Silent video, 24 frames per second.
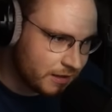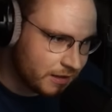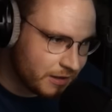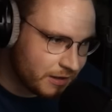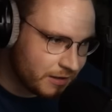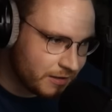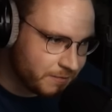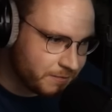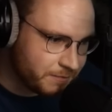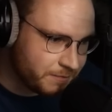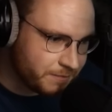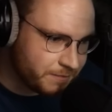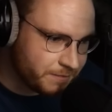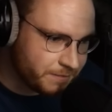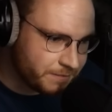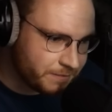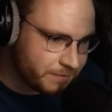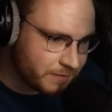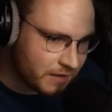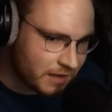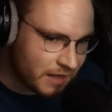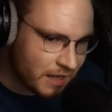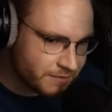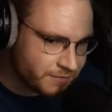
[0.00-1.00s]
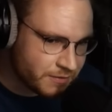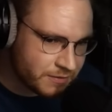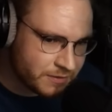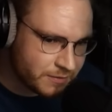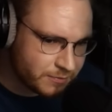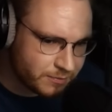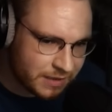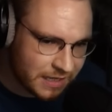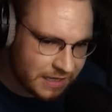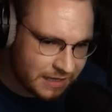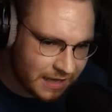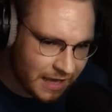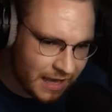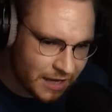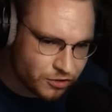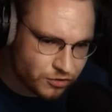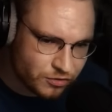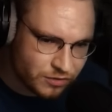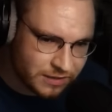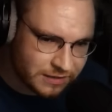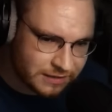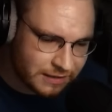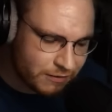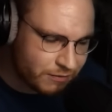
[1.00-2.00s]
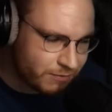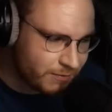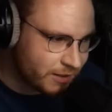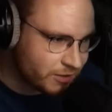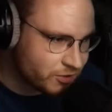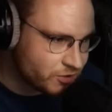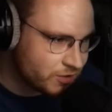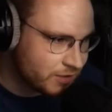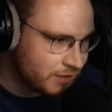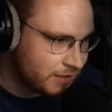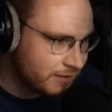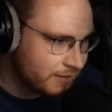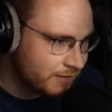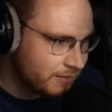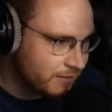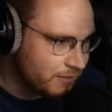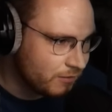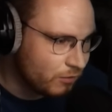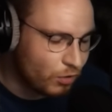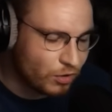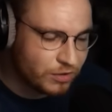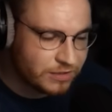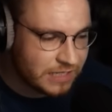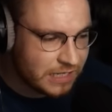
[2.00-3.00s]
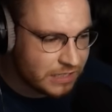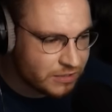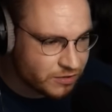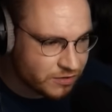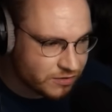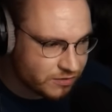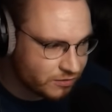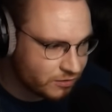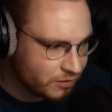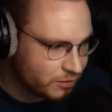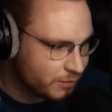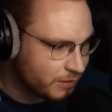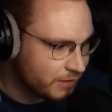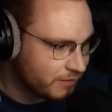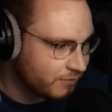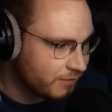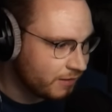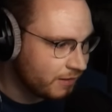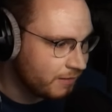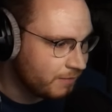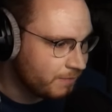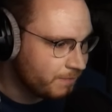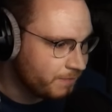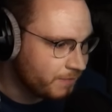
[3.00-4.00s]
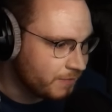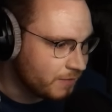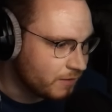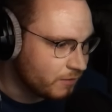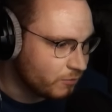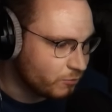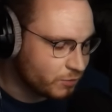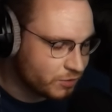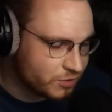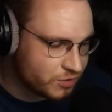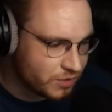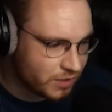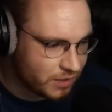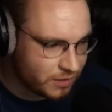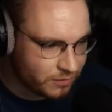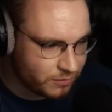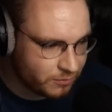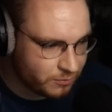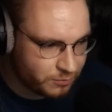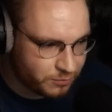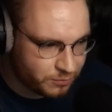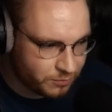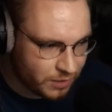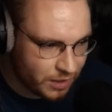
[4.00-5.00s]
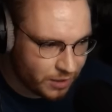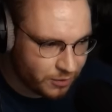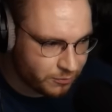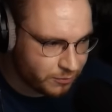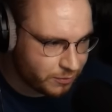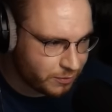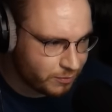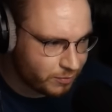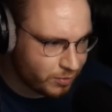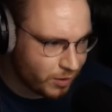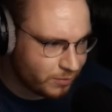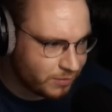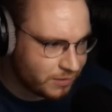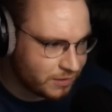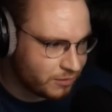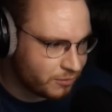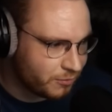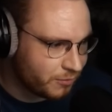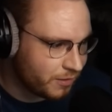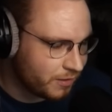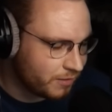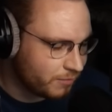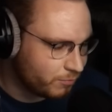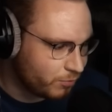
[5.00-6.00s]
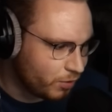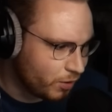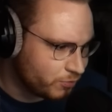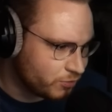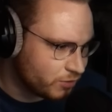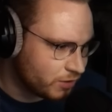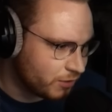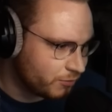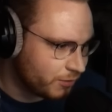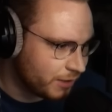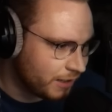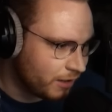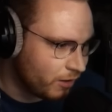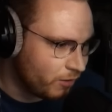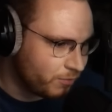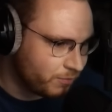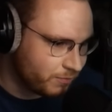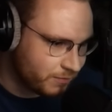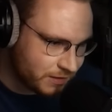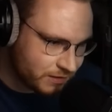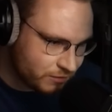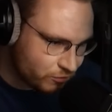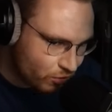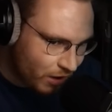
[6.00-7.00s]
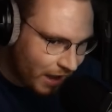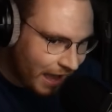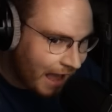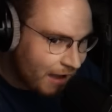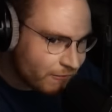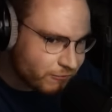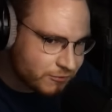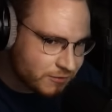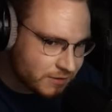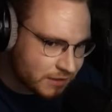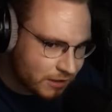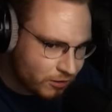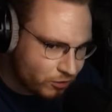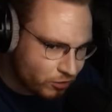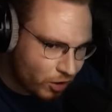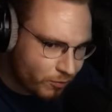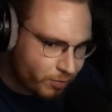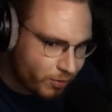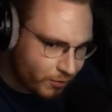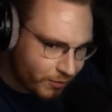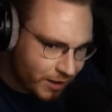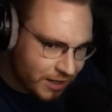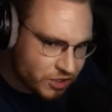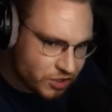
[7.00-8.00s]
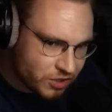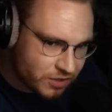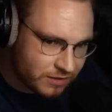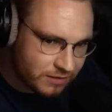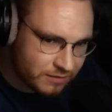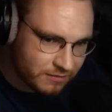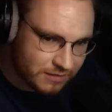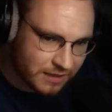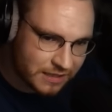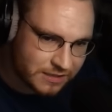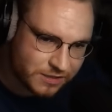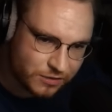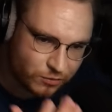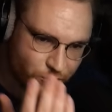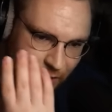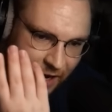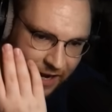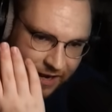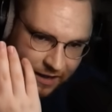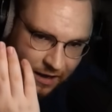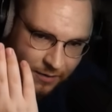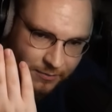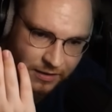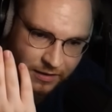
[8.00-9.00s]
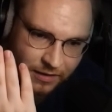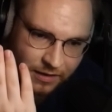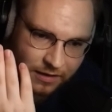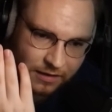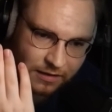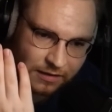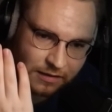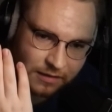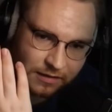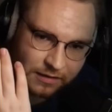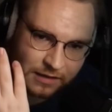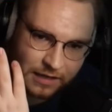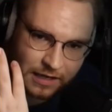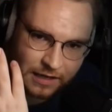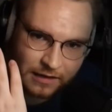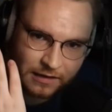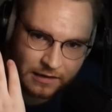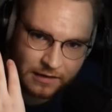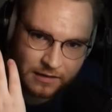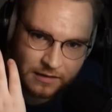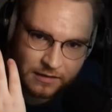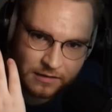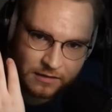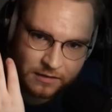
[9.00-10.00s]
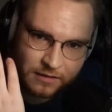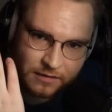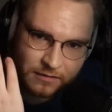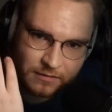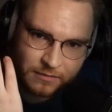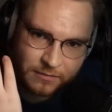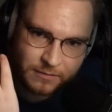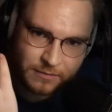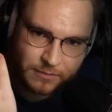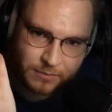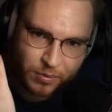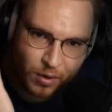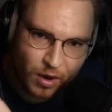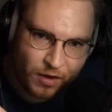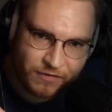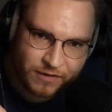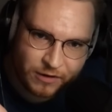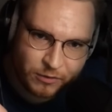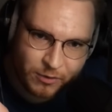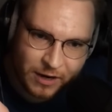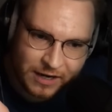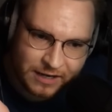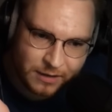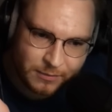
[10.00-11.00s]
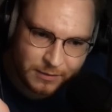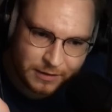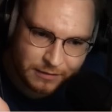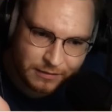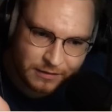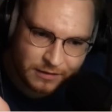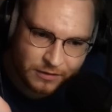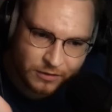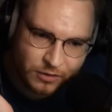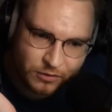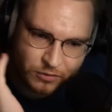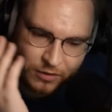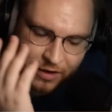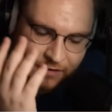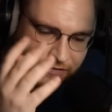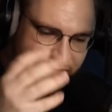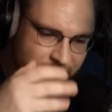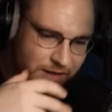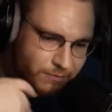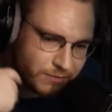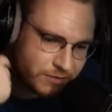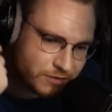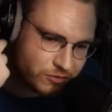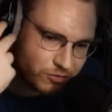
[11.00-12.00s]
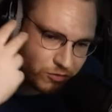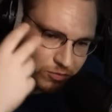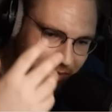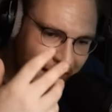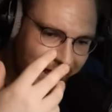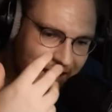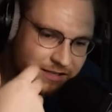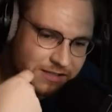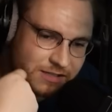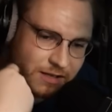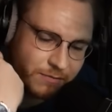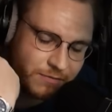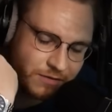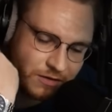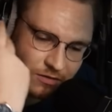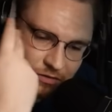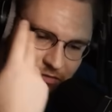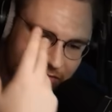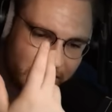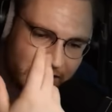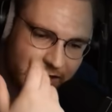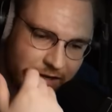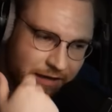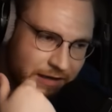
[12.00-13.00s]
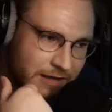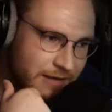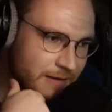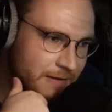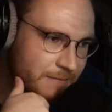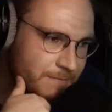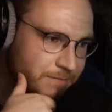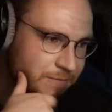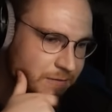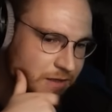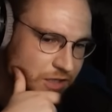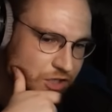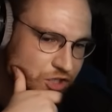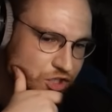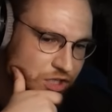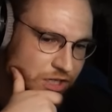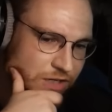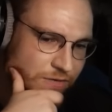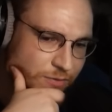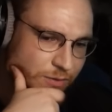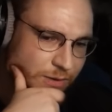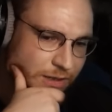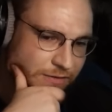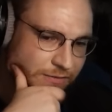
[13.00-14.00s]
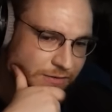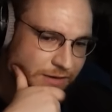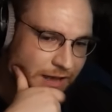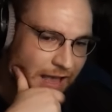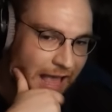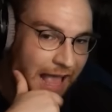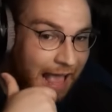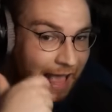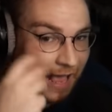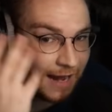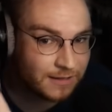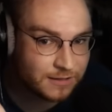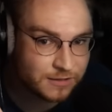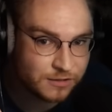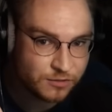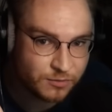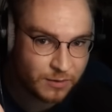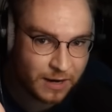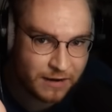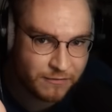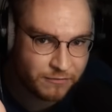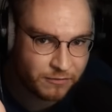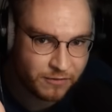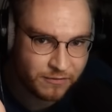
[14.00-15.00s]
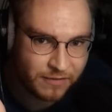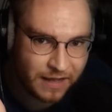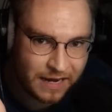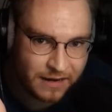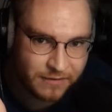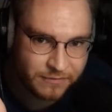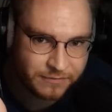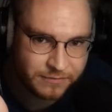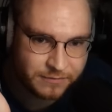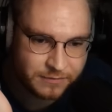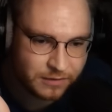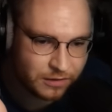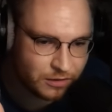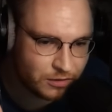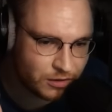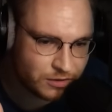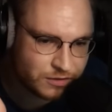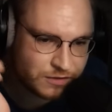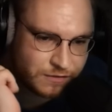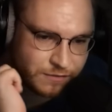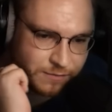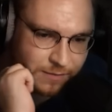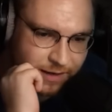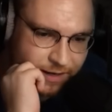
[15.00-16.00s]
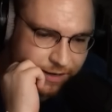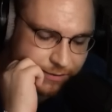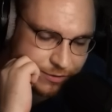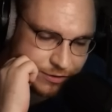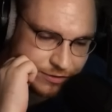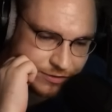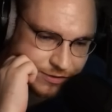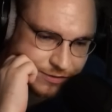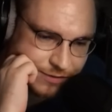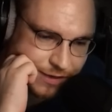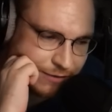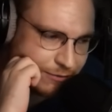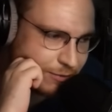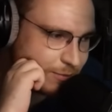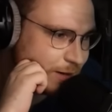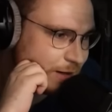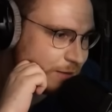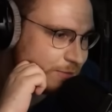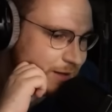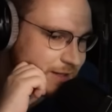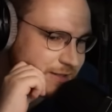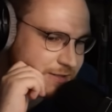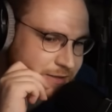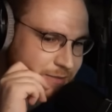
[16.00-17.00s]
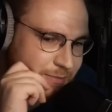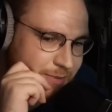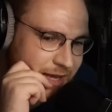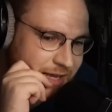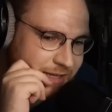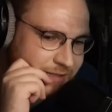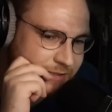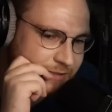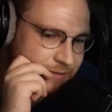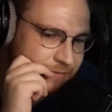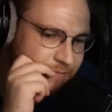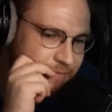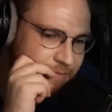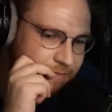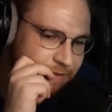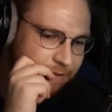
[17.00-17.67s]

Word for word: um, other than play casual and deathmatch or Danger Zone or whatever, which are, uh, aren't really popular popular right now. You have like an operation. That's the welcoming, uh, uh, like perfect welcoming thing. No, you have something to play, something to like achieve, whatever. And as well for Valve, lots of money because everybody buys the pass.